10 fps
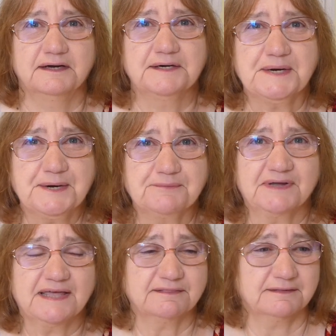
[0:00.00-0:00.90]
We
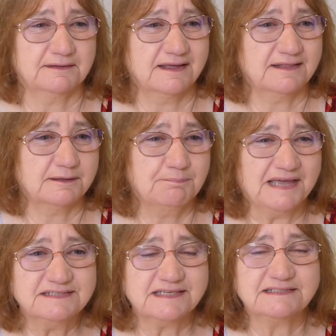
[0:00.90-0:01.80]
got the
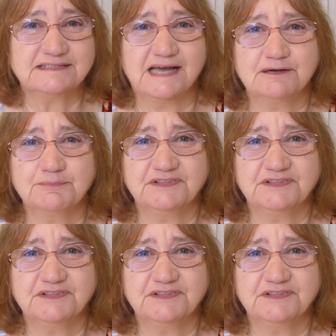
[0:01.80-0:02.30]
basics down,